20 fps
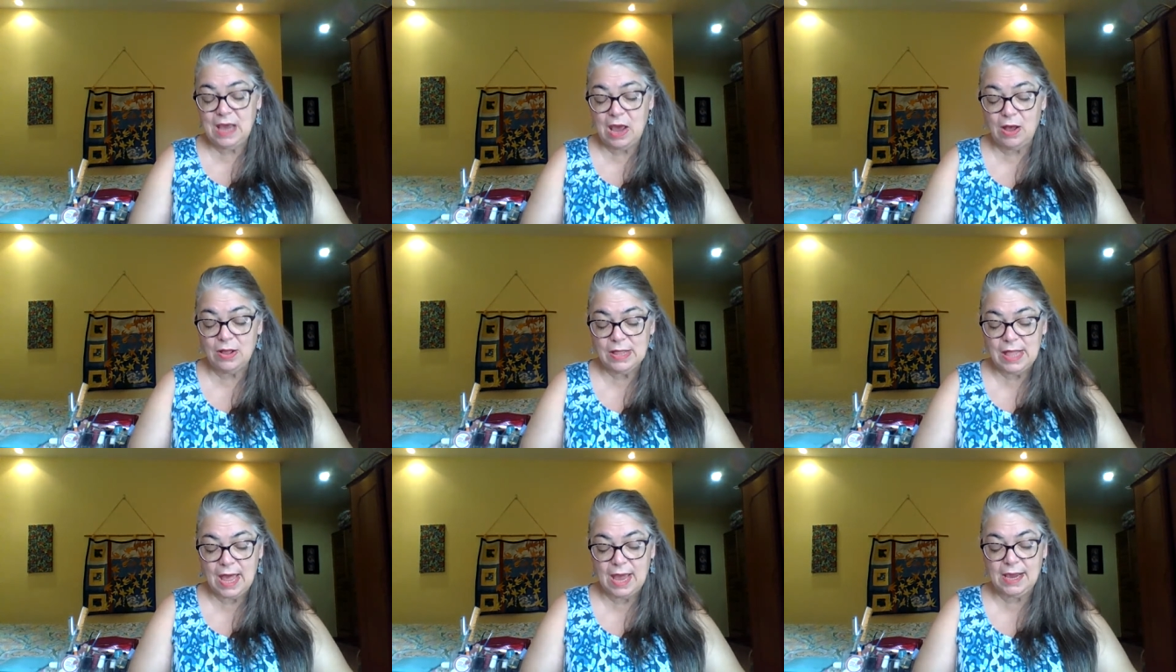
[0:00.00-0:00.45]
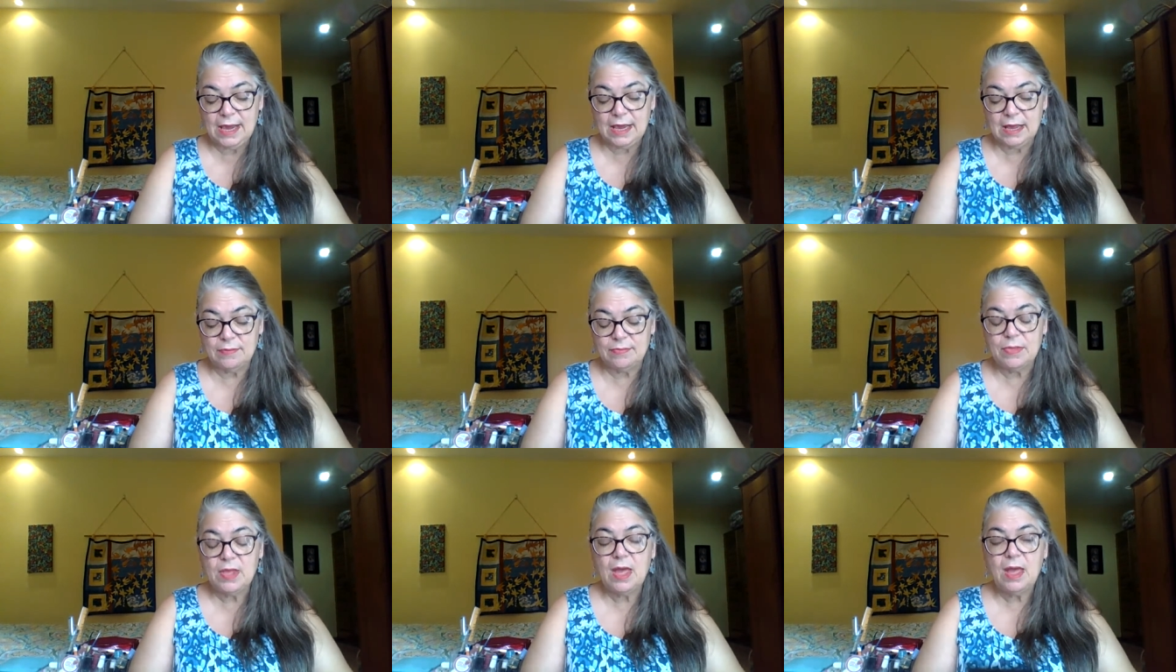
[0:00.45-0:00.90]
See I like
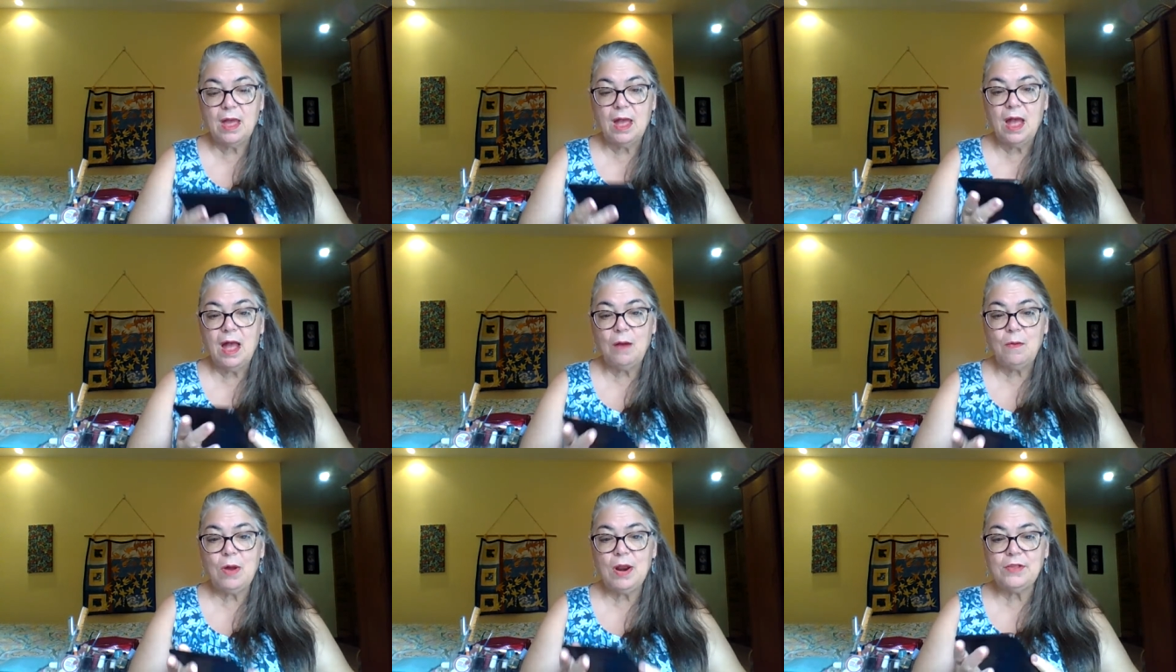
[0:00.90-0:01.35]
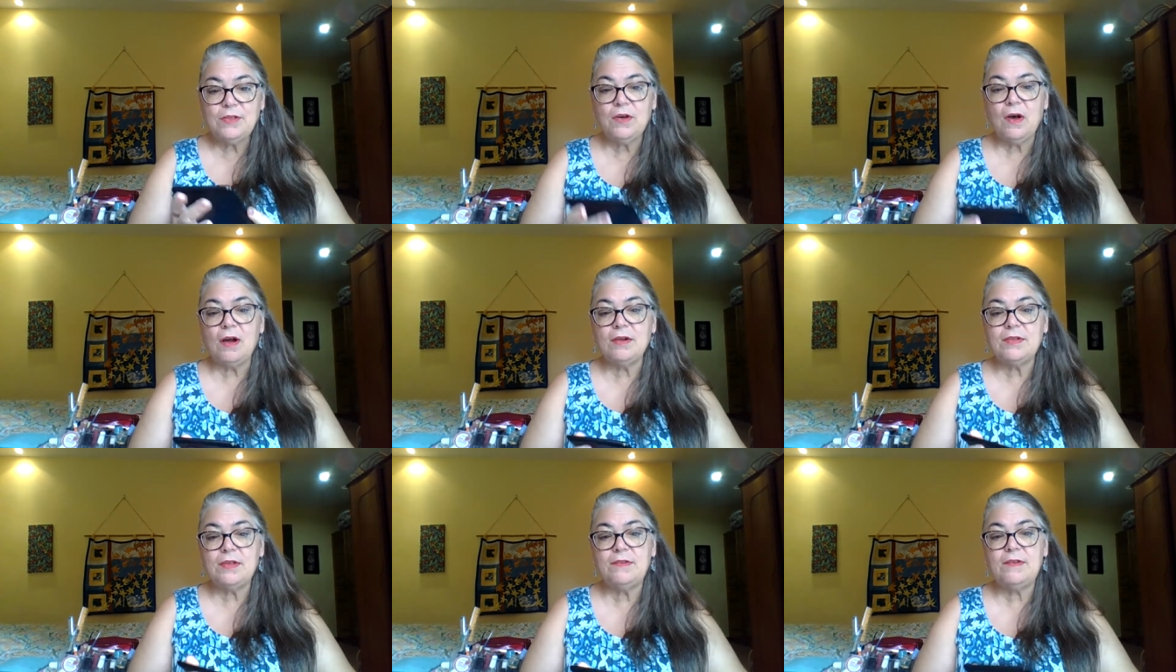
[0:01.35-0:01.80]
it. I want to
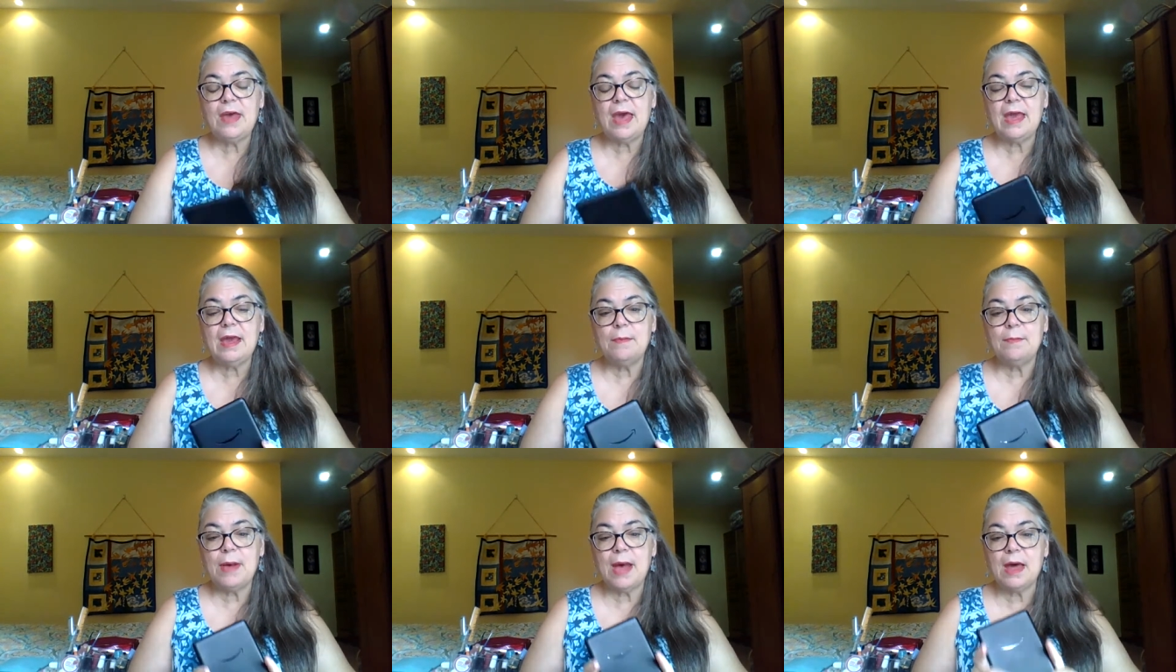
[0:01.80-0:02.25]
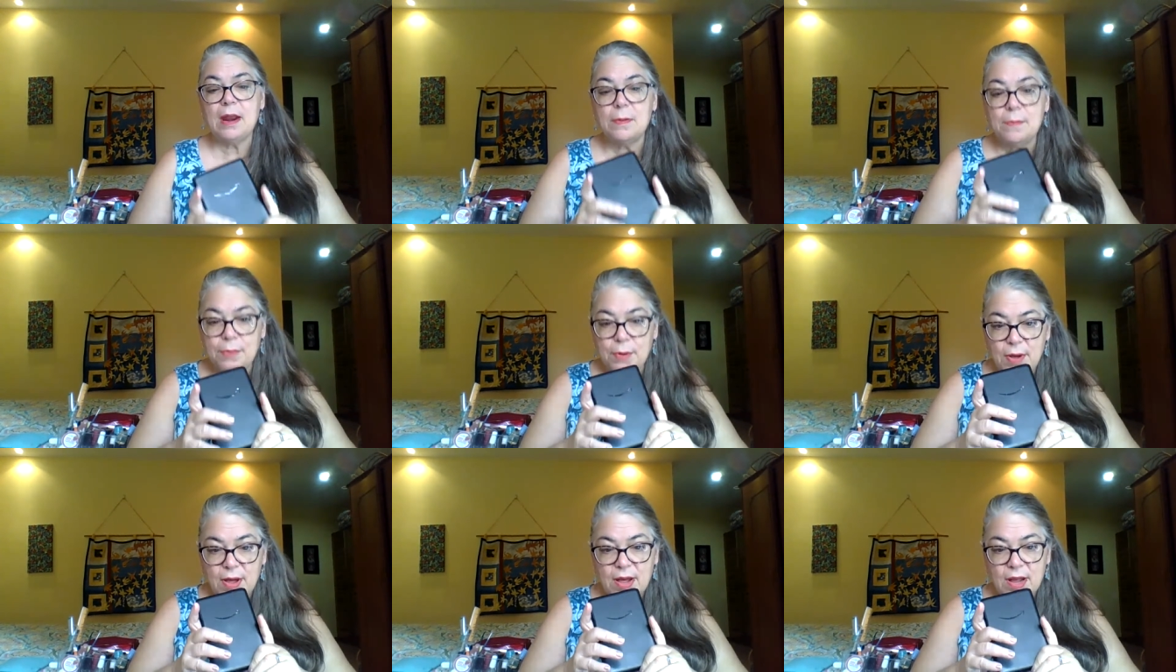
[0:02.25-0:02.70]
talk today about a
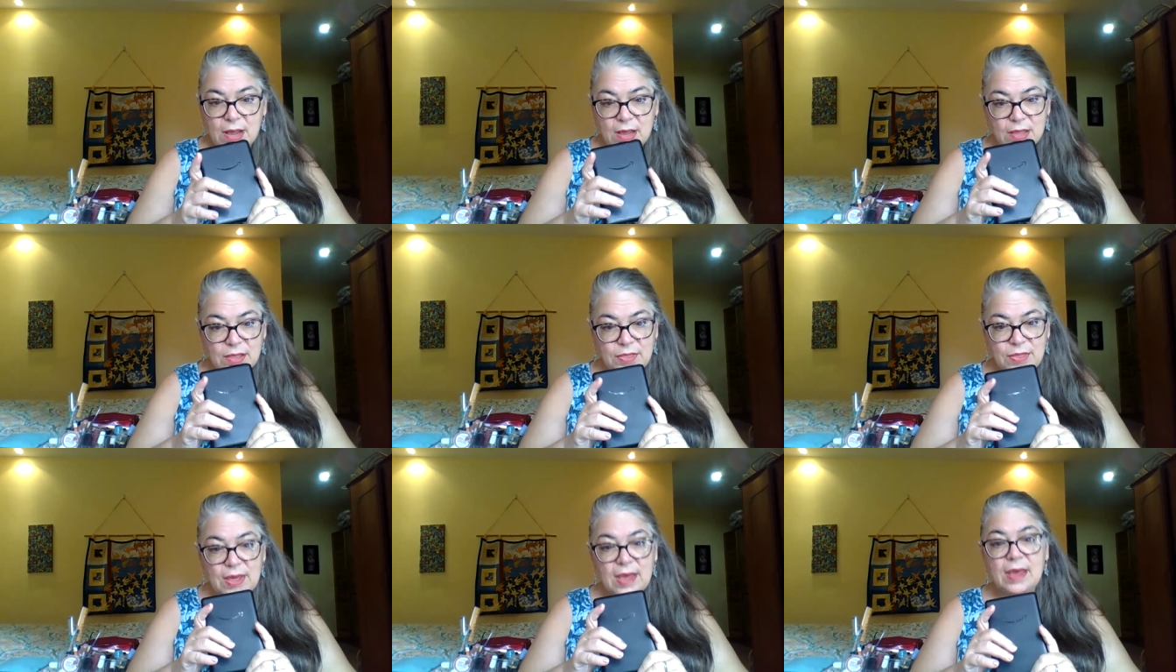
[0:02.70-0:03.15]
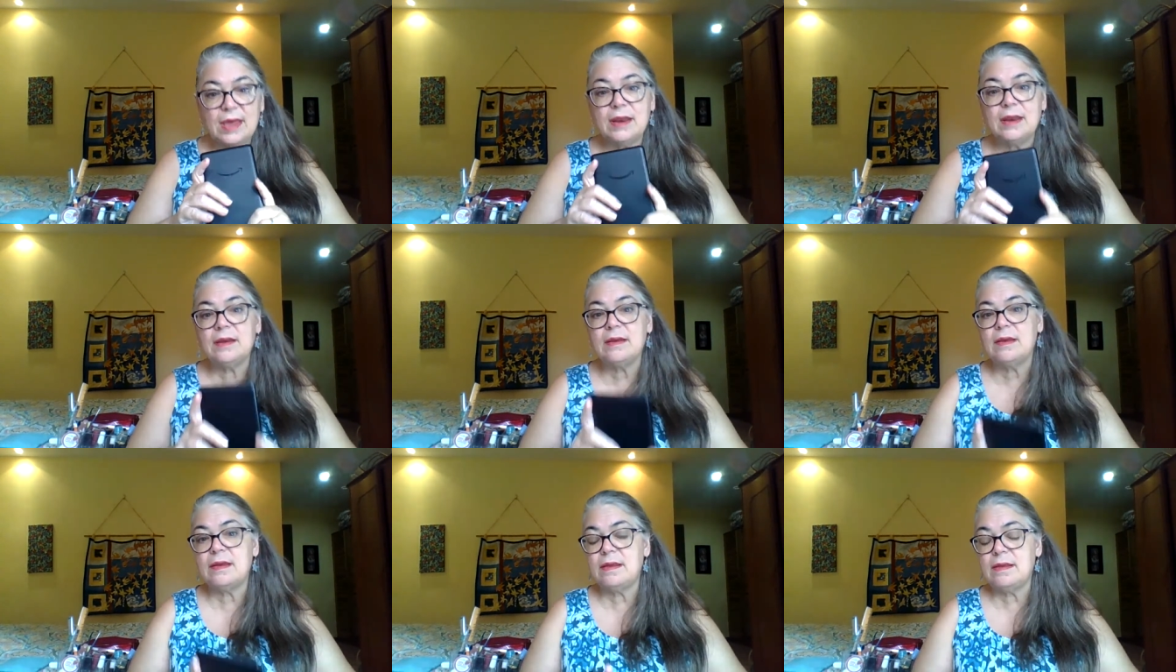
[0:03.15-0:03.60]
book that